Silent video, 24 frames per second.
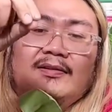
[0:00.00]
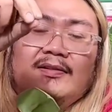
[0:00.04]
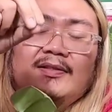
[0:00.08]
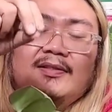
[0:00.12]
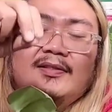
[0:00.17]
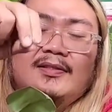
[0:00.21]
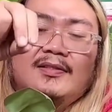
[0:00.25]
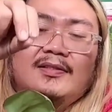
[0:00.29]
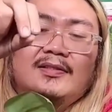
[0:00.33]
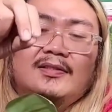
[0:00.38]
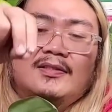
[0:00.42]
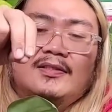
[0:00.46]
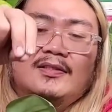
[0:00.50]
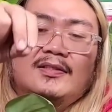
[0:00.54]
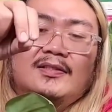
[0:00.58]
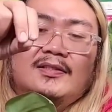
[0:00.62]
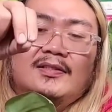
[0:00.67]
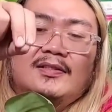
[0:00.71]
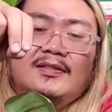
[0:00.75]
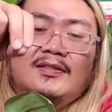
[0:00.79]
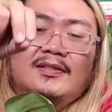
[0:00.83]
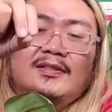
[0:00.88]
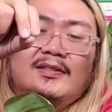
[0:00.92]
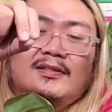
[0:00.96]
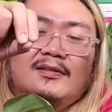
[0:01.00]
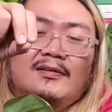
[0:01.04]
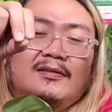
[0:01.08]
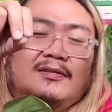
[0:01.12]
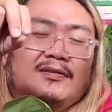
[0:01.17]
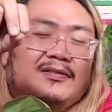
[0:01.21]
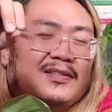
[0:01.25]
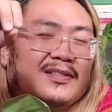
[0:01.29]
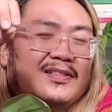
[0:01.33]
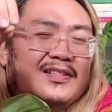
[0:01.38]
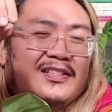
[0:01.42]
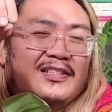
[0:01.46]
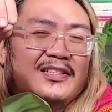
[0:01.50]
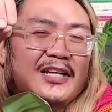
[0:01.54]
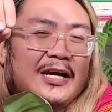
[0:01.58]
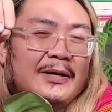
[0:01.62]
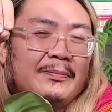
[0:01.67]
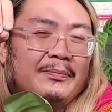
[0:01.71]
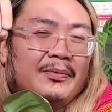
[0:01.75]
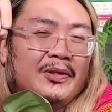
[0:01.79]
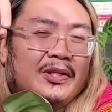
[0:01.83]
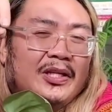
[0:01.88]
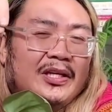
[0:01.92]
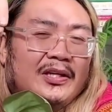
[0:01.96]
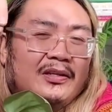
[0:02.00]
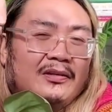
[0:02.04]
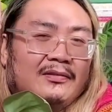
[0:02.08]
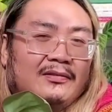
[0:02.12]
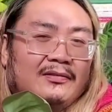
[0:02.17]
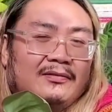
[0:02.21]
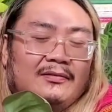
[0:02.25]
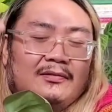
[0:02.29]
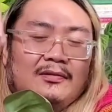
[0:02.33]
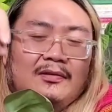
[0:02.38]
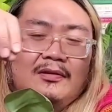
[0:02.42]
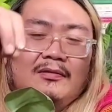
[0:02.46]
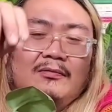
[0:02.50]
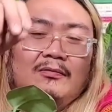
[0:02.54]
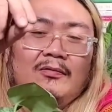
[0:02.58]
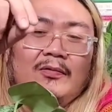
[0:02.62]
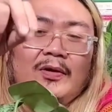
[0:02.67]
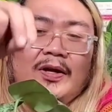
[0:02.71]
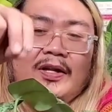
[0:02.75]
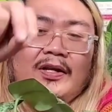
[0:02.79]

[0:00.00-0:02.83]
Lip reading: is it stippling